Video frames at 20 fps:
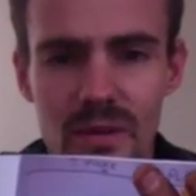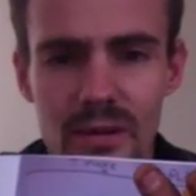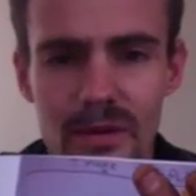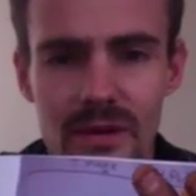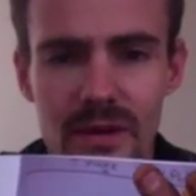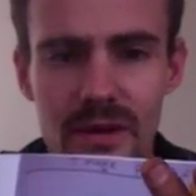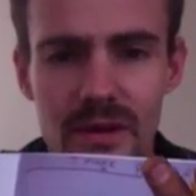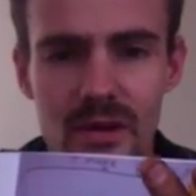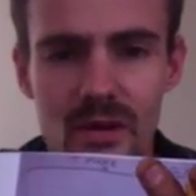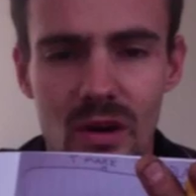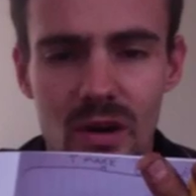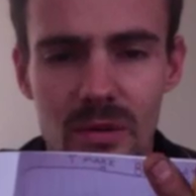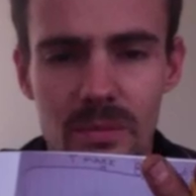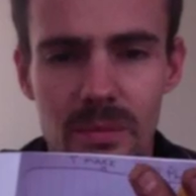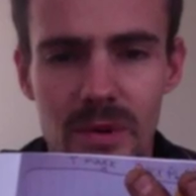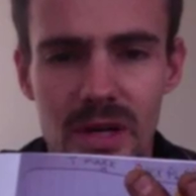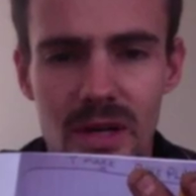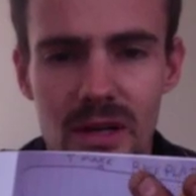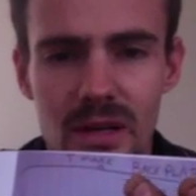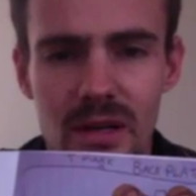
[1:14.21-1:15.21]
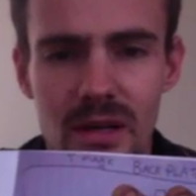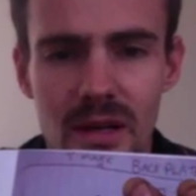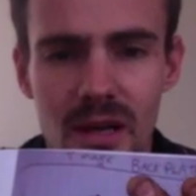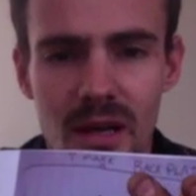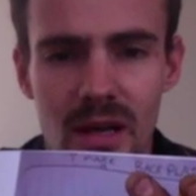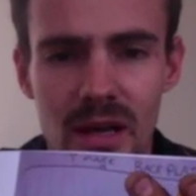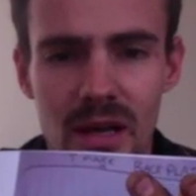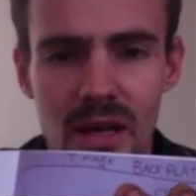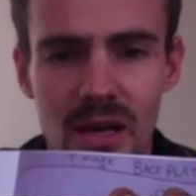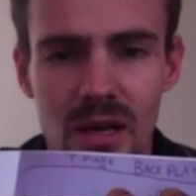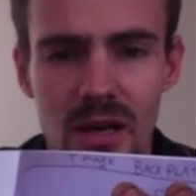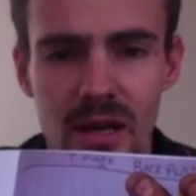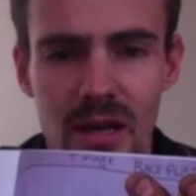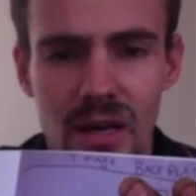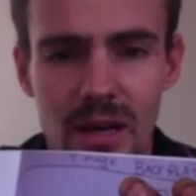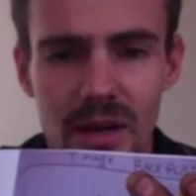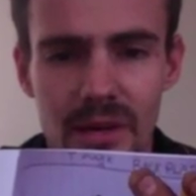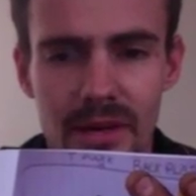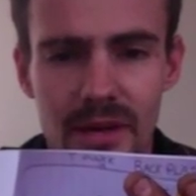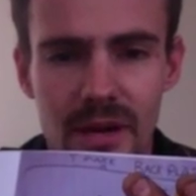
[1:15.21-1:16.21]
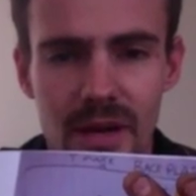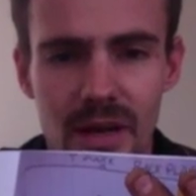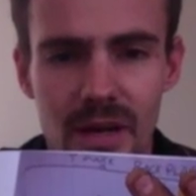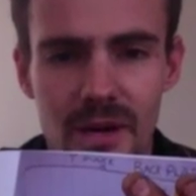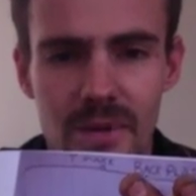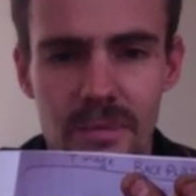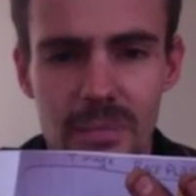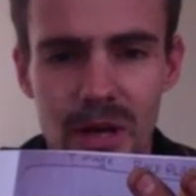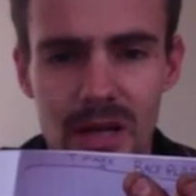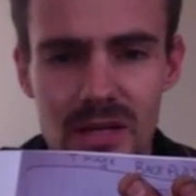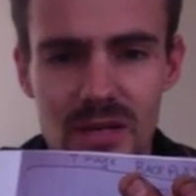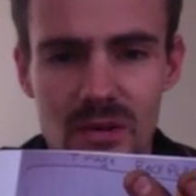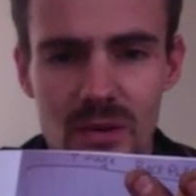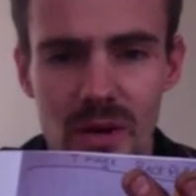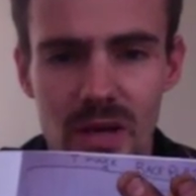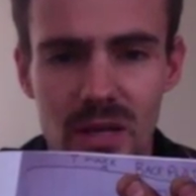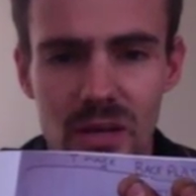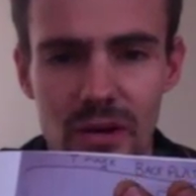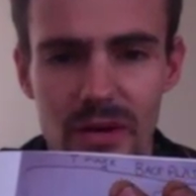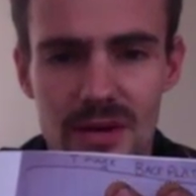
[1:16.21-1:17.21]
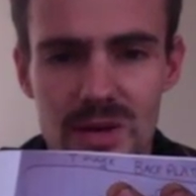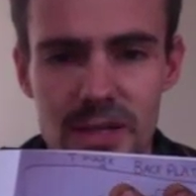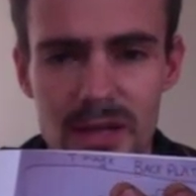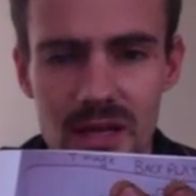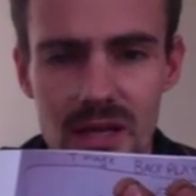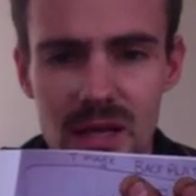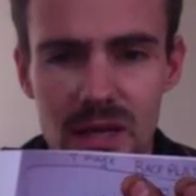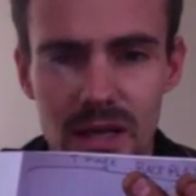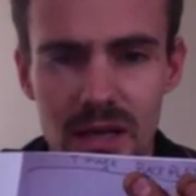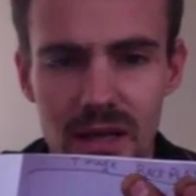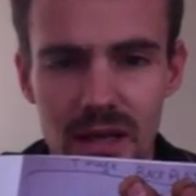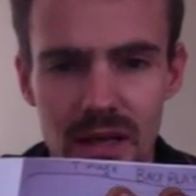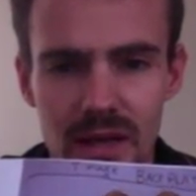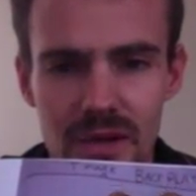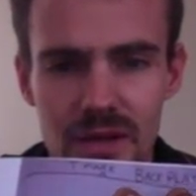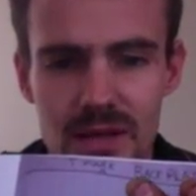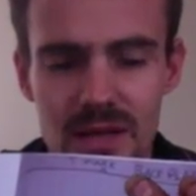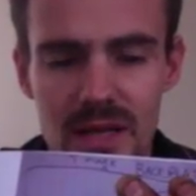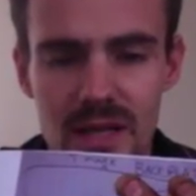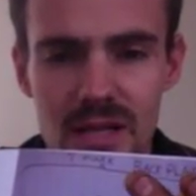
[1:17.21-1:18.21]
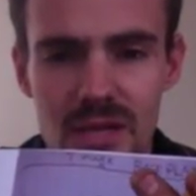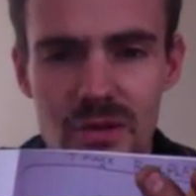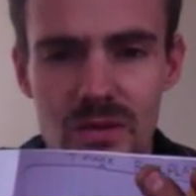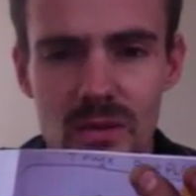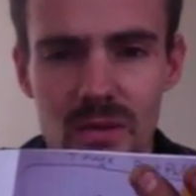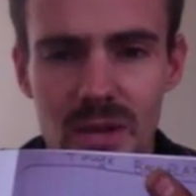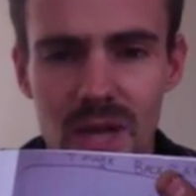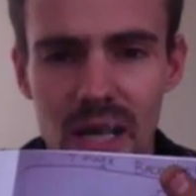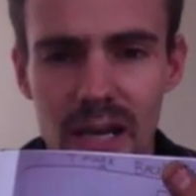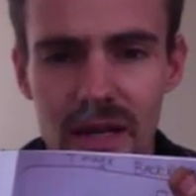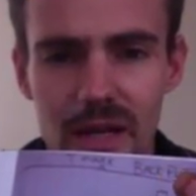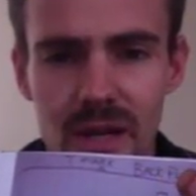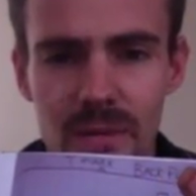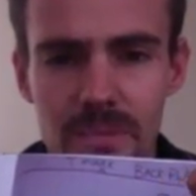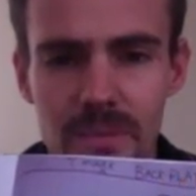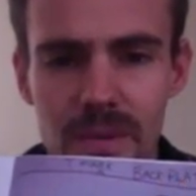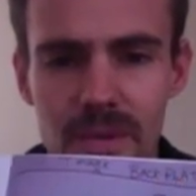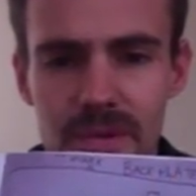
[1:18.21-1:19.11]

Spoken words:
The knot pin and the cutaway on this gear here in the center will line up.